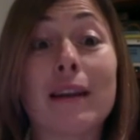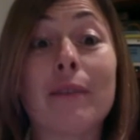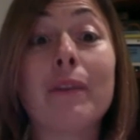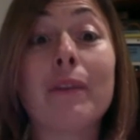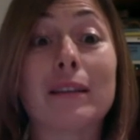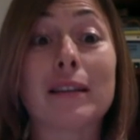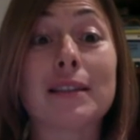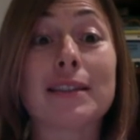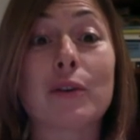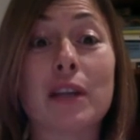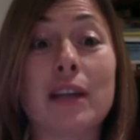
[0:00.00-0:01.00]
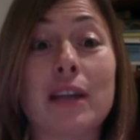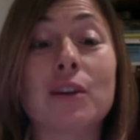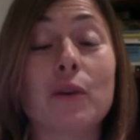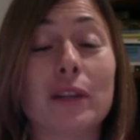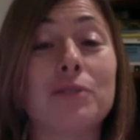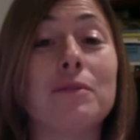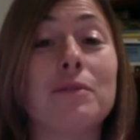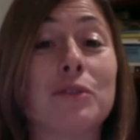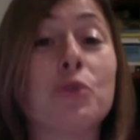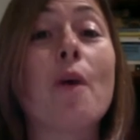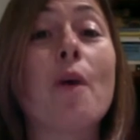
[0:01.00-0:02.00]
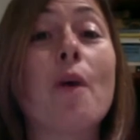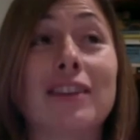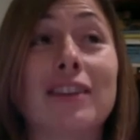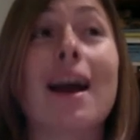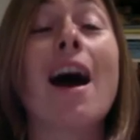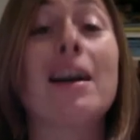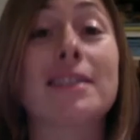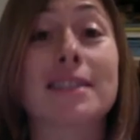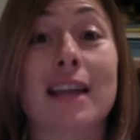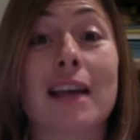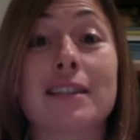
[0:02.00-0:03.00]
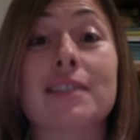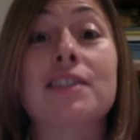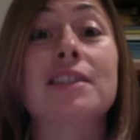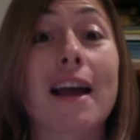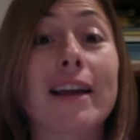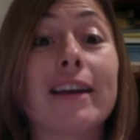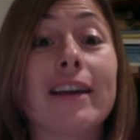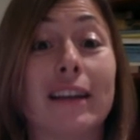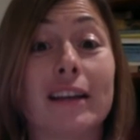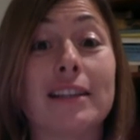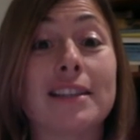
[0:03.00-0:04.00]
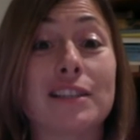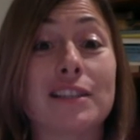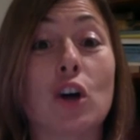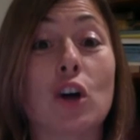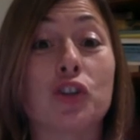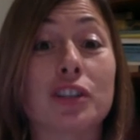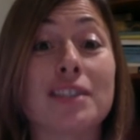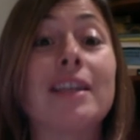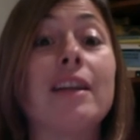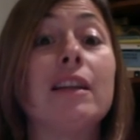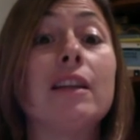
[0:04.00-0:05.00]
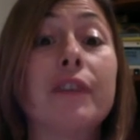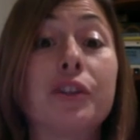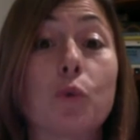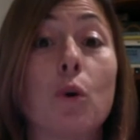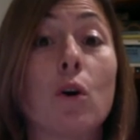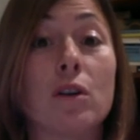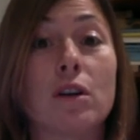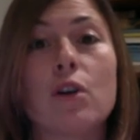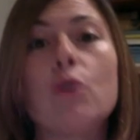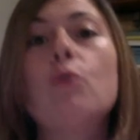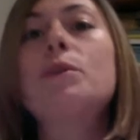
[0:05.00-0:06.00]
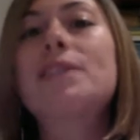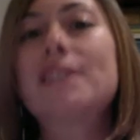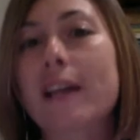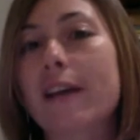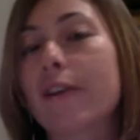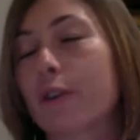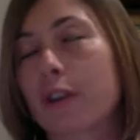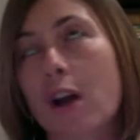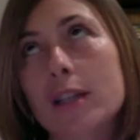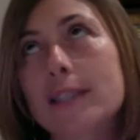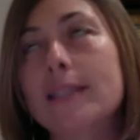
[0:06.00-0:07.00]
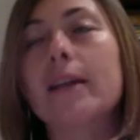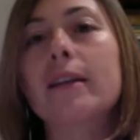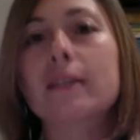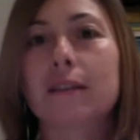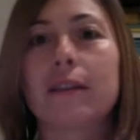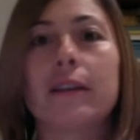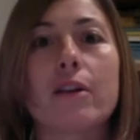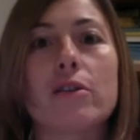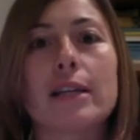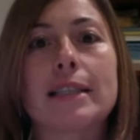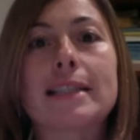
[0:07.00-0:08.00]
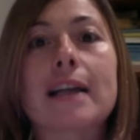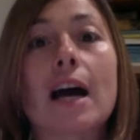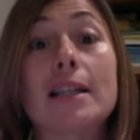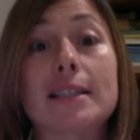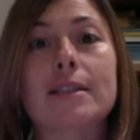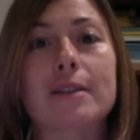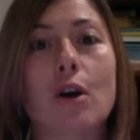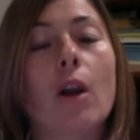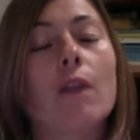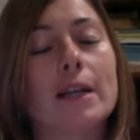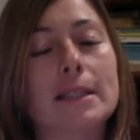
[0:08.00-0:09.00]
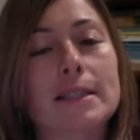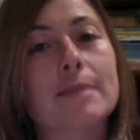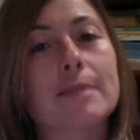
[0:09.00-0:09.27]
It's going to affect us as a society. It's not just the individual who's sick or not sick. You know, it's us, all of us.